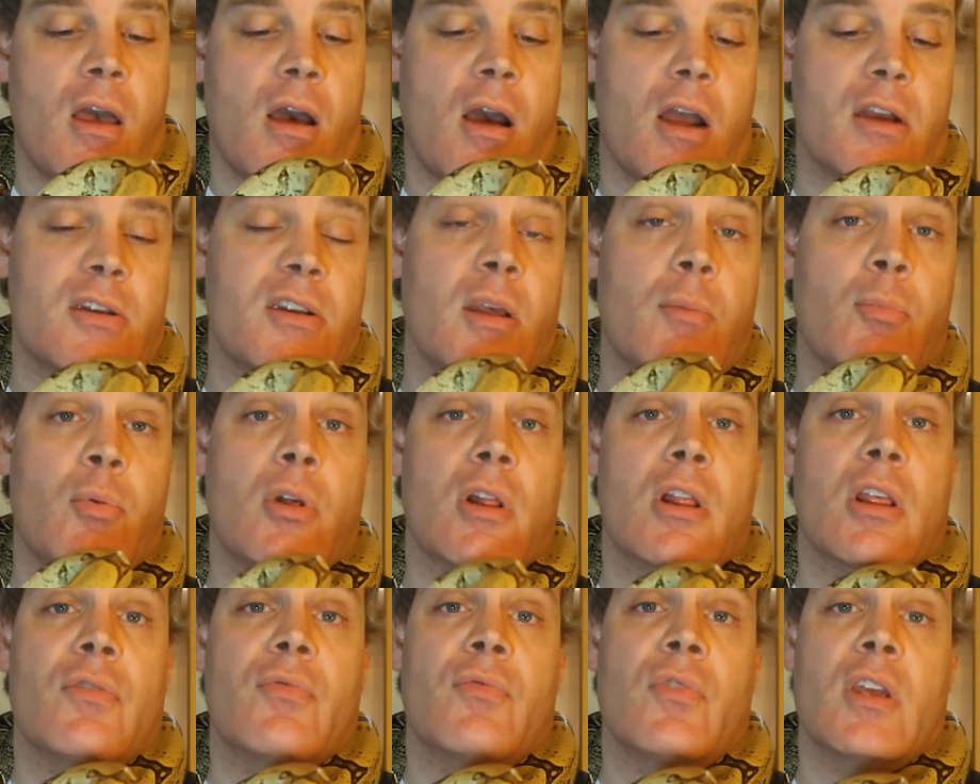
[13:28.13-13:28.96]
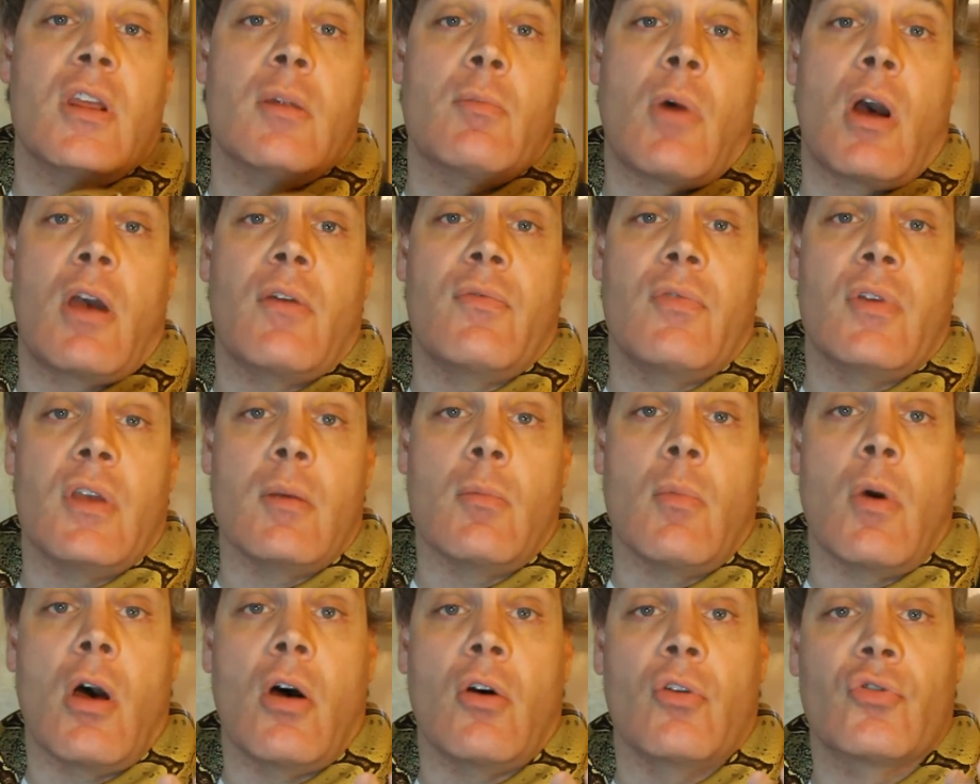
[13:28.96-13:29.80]
I typically feed my
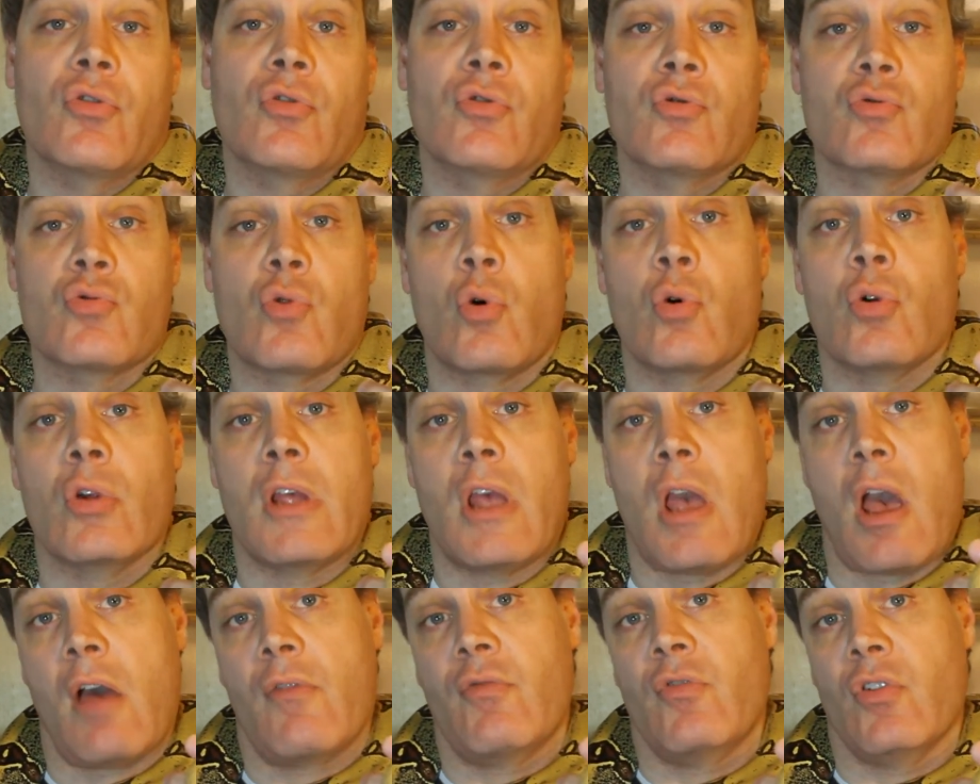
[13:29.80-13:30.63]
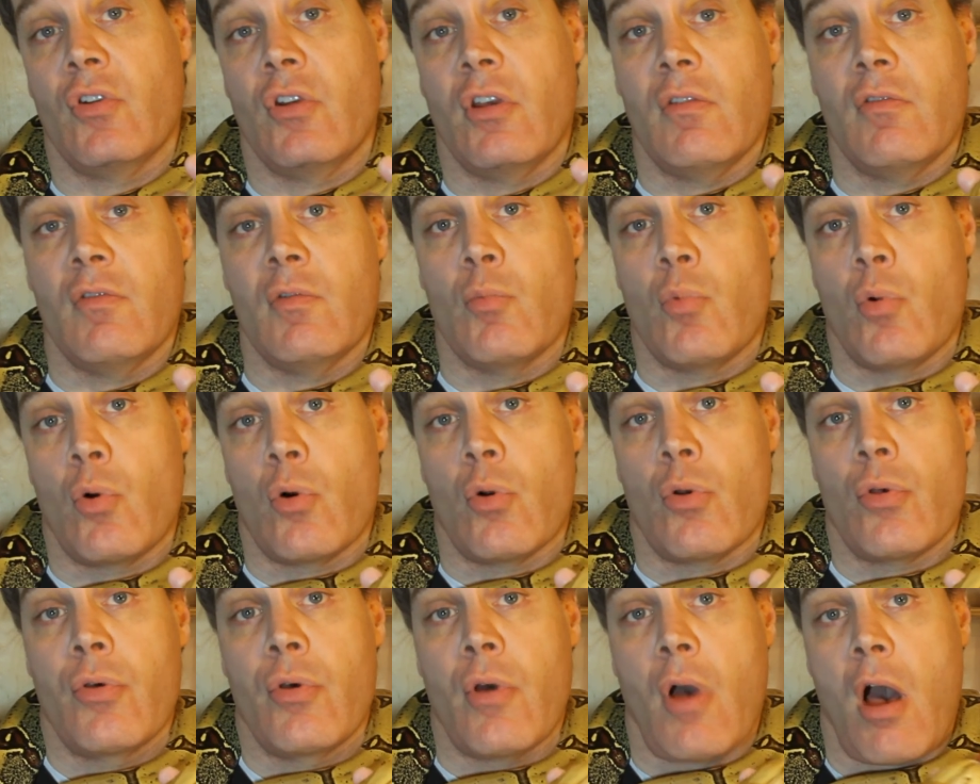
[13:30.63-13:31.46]
females shortly after giving birth,